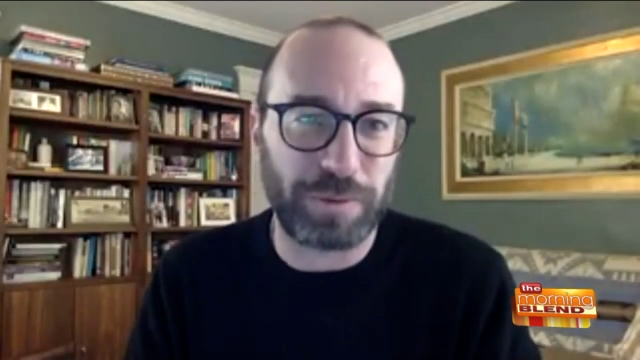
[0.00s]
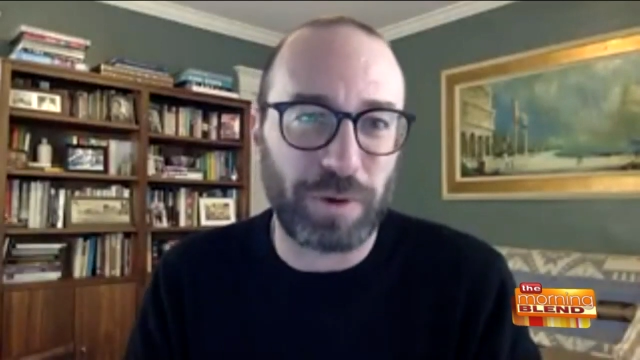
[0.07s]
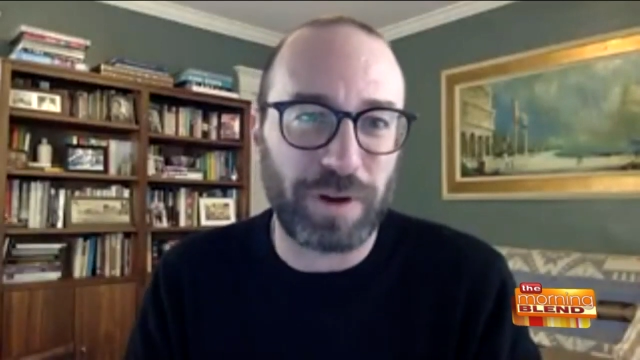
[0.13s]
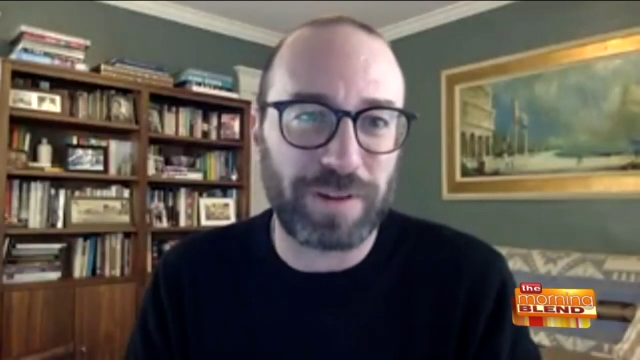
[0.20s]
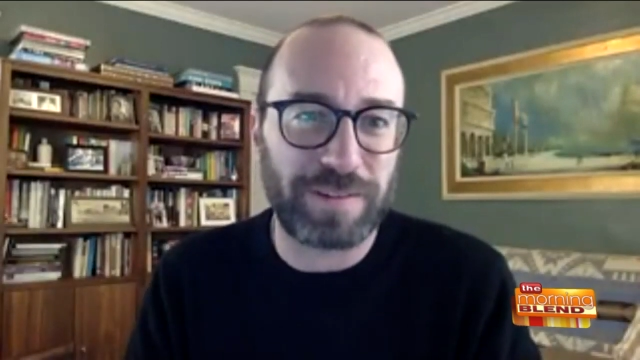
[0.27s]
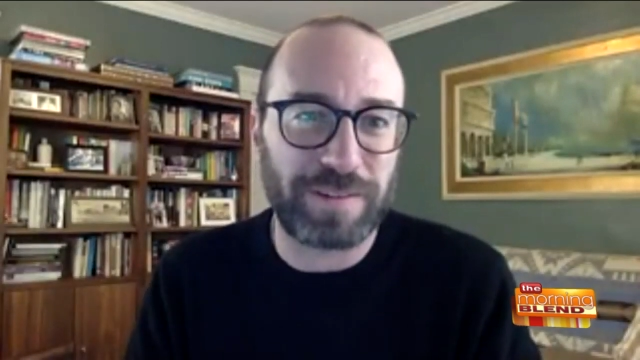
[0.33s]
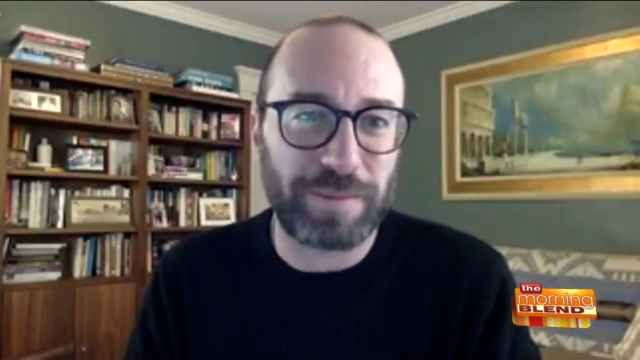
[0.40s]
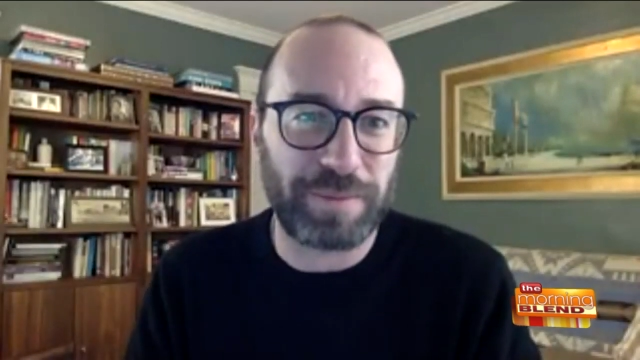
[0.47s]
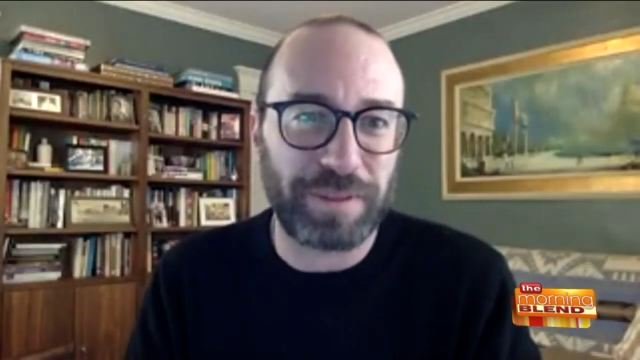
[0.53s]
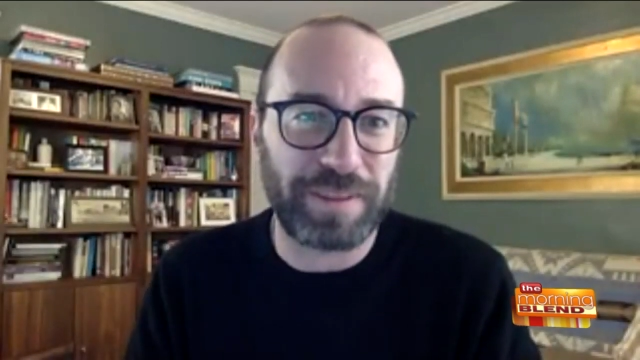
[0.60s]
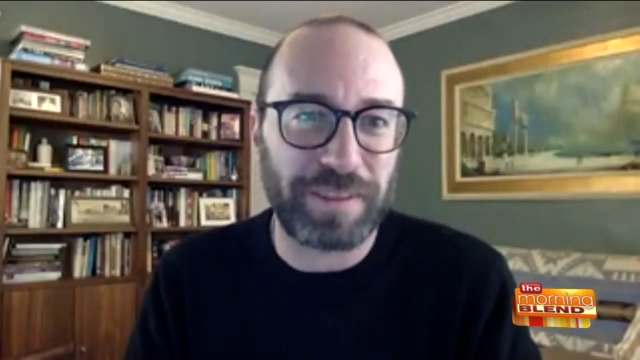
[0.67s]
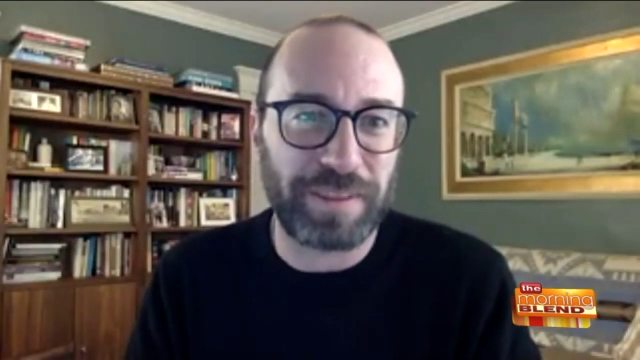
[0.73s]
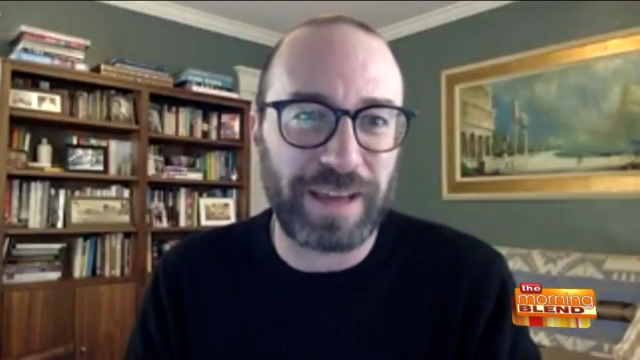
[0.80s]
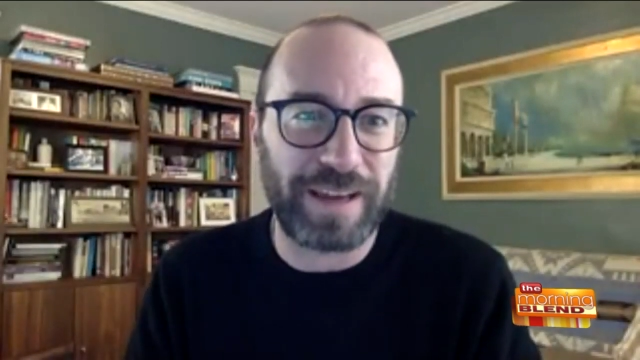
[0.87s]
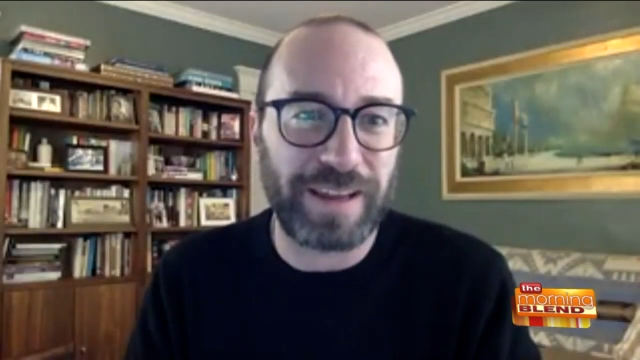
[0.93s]
We wanted
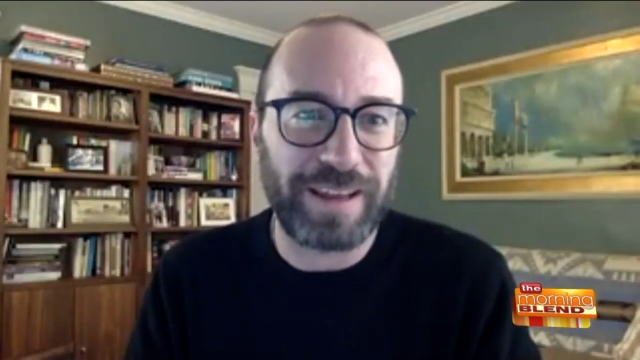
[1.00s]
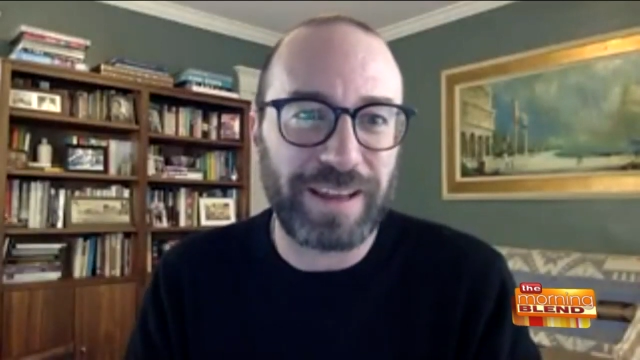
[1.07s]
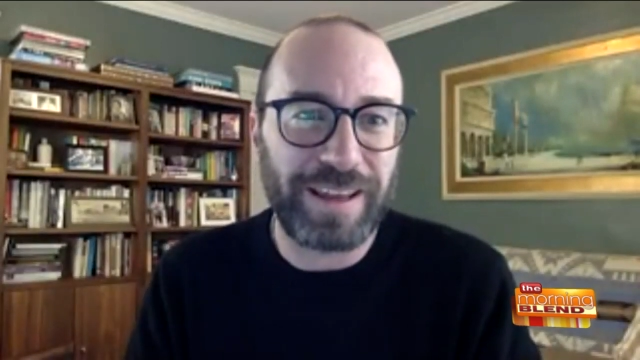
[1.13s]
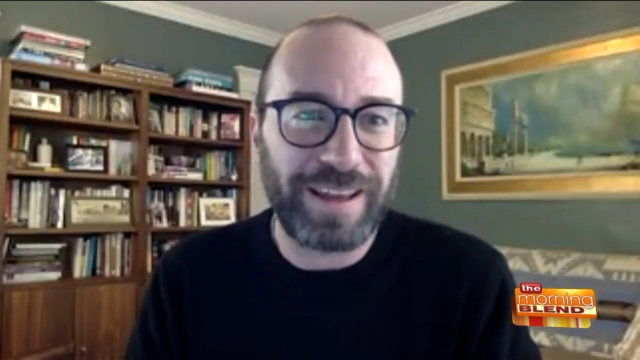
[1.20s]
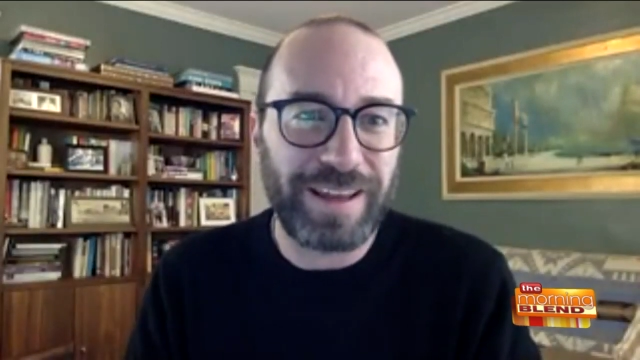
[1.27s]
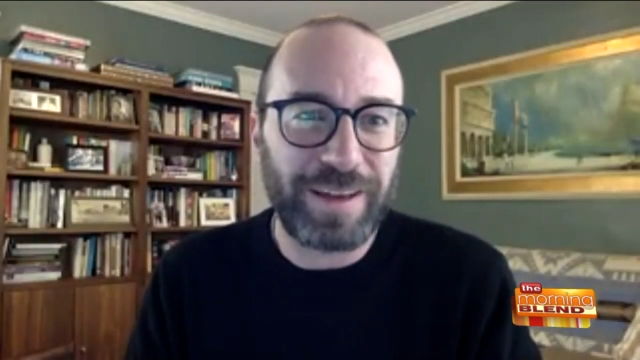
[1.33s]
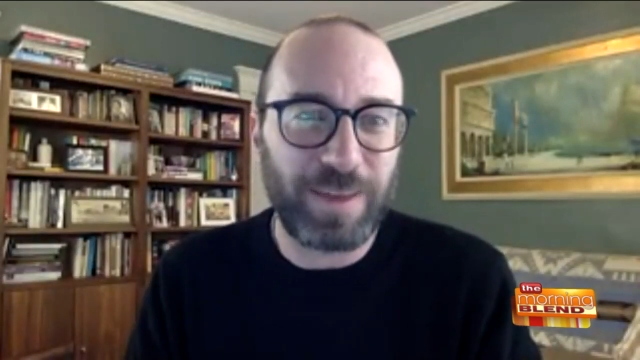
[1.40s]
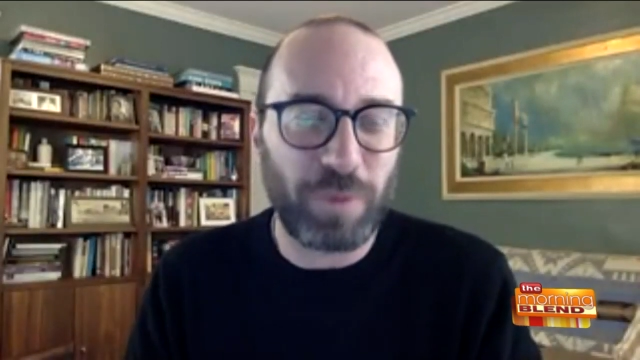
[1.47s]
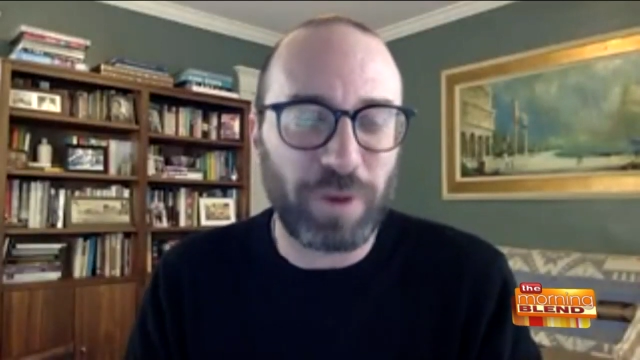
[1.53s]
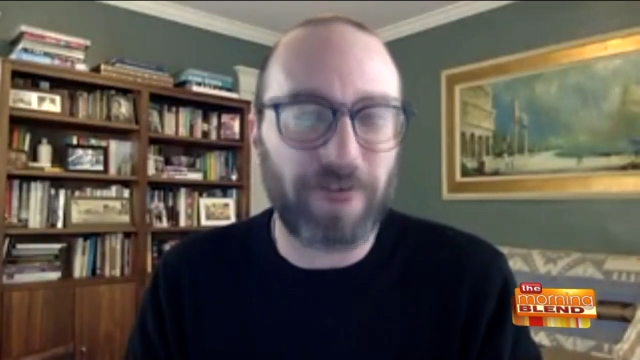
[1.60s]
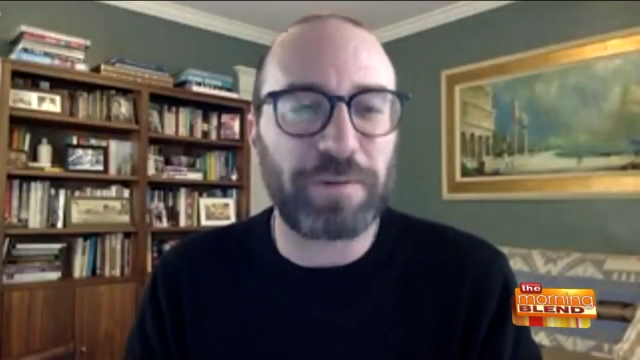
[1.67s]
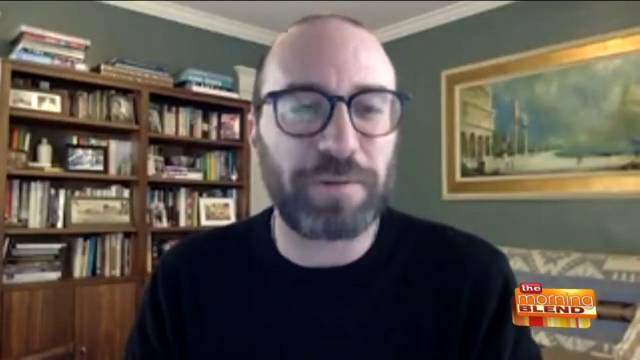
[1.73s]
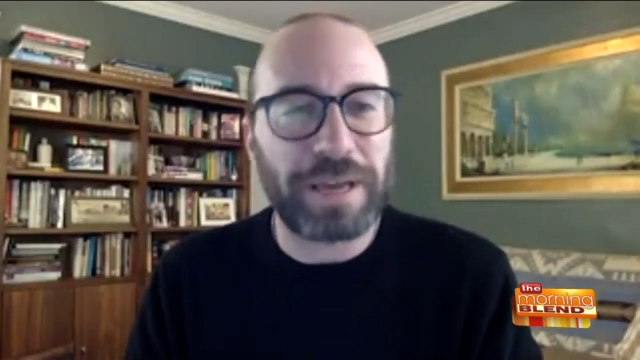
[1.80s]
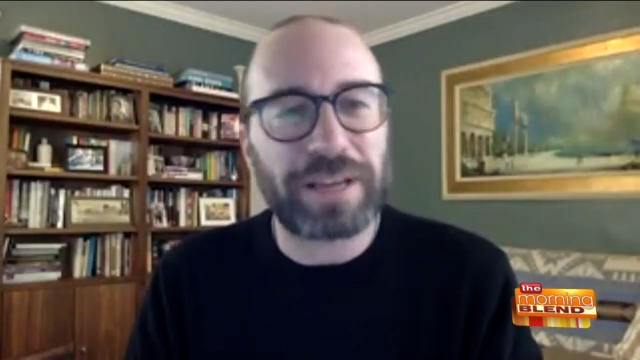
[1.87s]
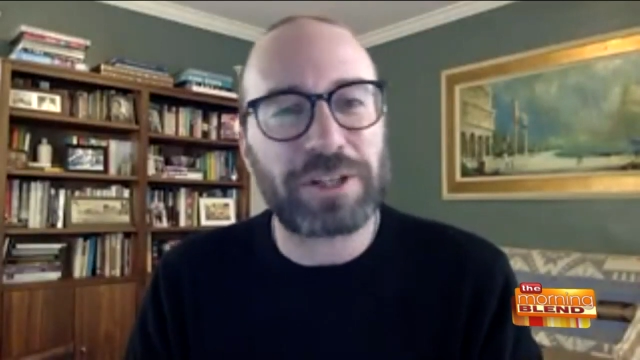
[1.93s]
something that
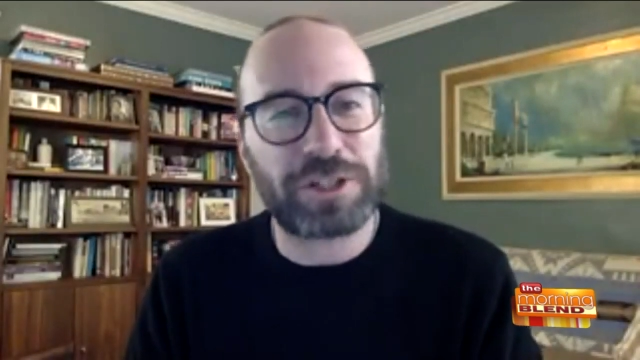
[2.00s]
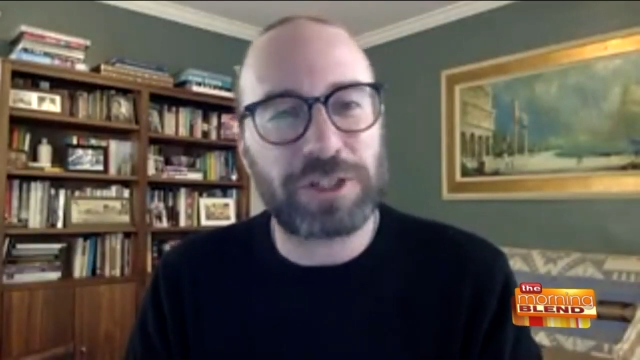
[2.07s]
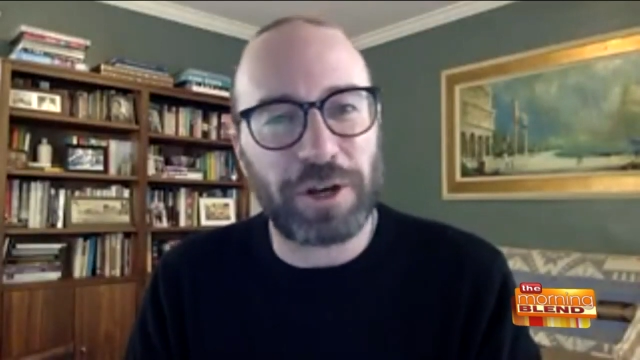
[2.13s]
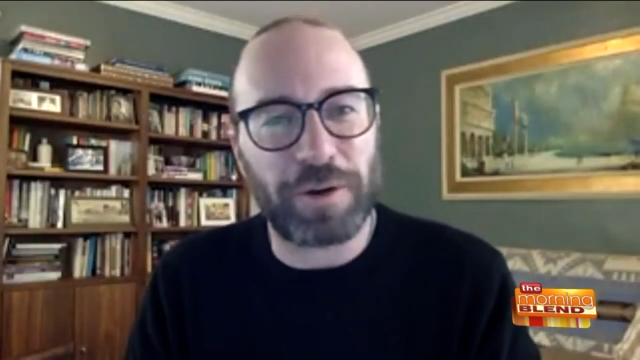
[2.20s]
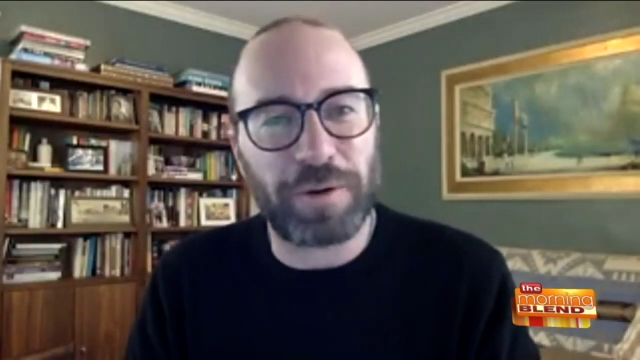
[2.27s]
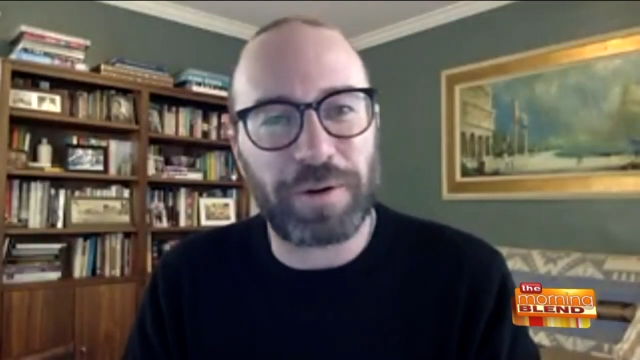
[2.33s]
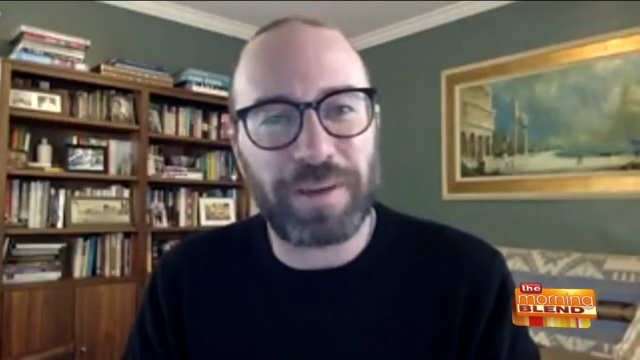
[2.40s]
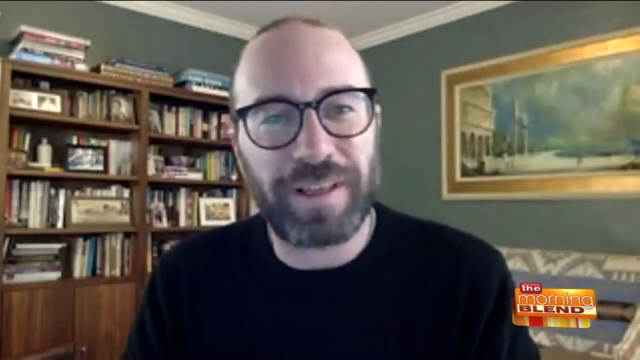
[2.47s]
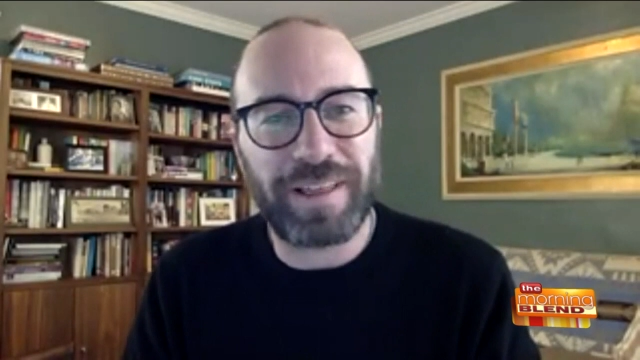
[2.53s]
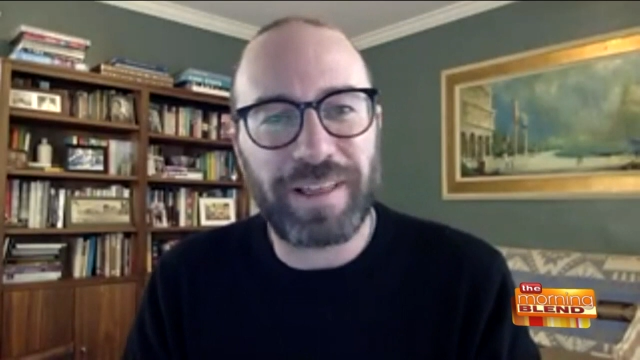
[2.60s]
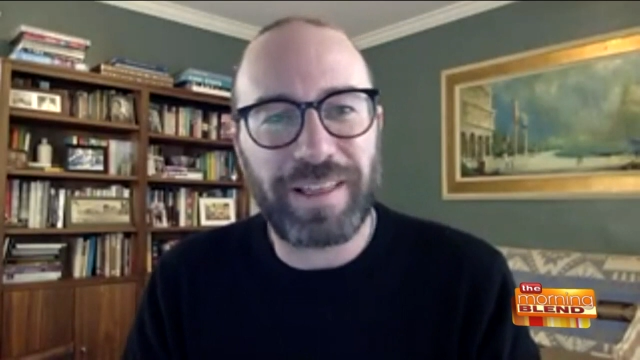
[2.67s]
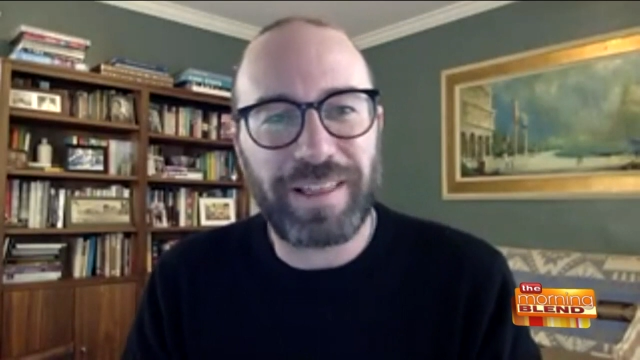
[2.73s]
wanted to make a show